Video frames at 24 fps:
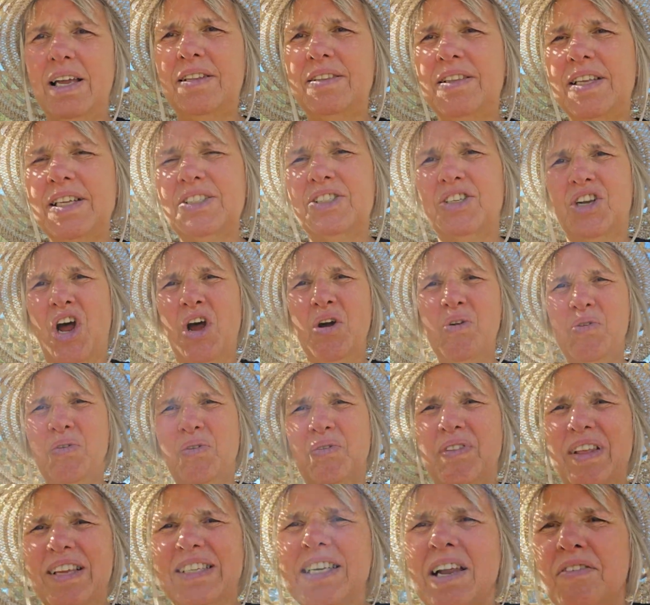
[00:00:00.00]
There's no,
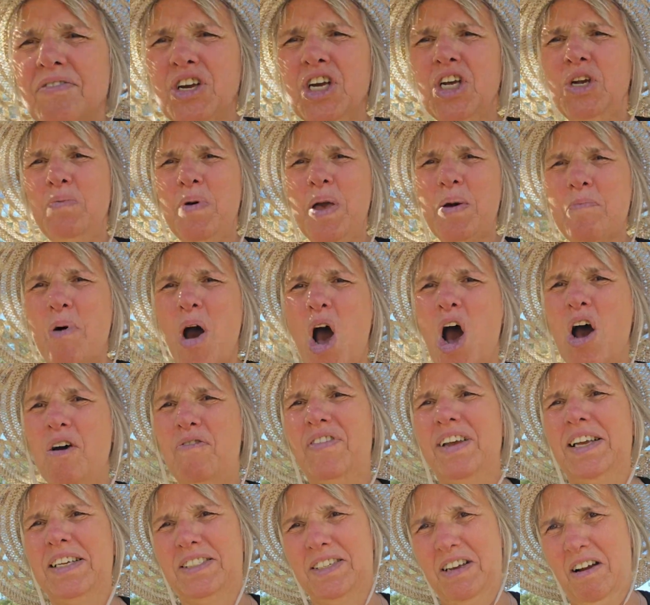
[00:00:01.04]
there's never going to be a
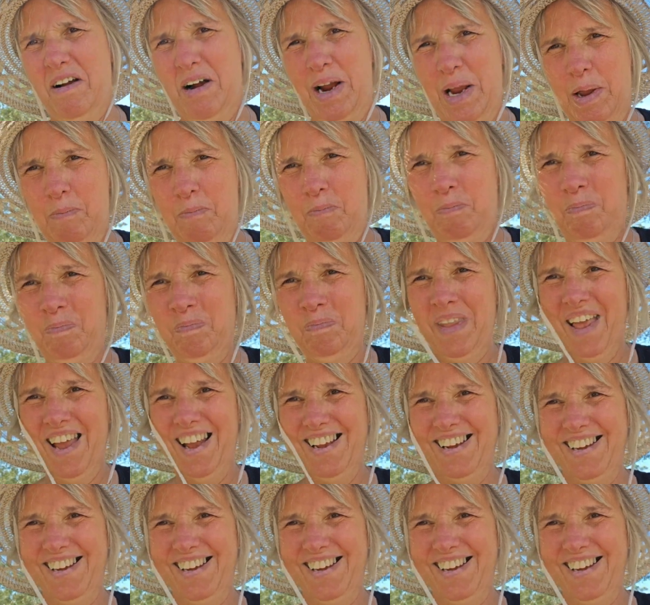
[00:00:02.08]
perfect time